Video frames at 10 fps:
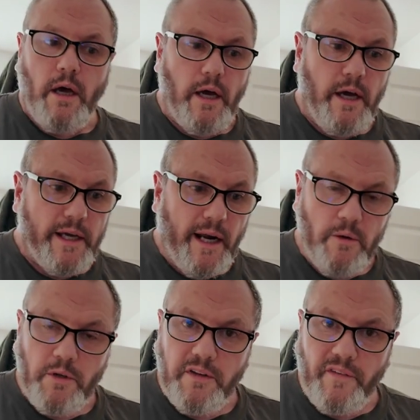get
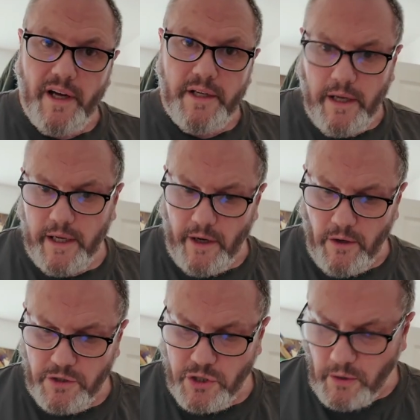out of the van,
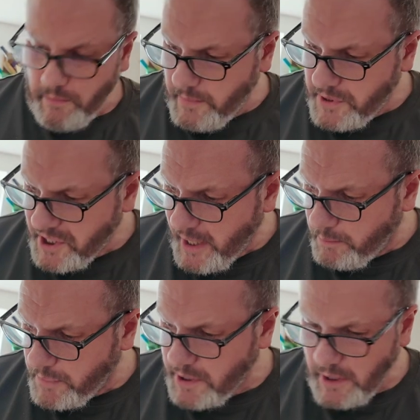get on some
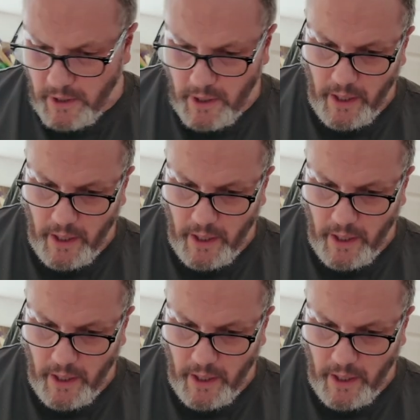steps,